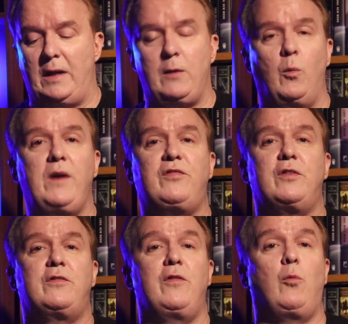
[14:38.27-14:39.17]
lay
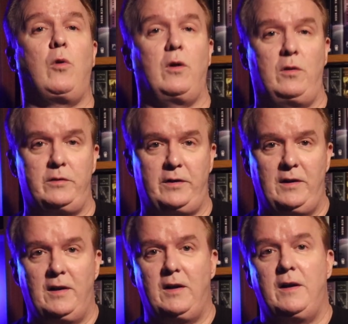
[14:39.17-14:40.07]
waste to the world
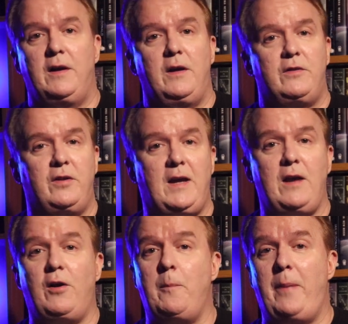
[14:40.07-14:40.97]
to
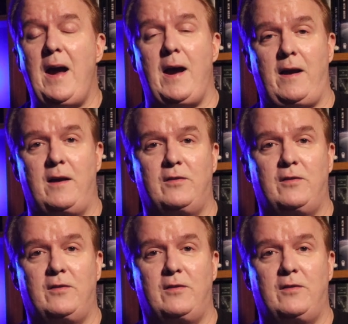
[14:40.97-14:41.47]
get her back.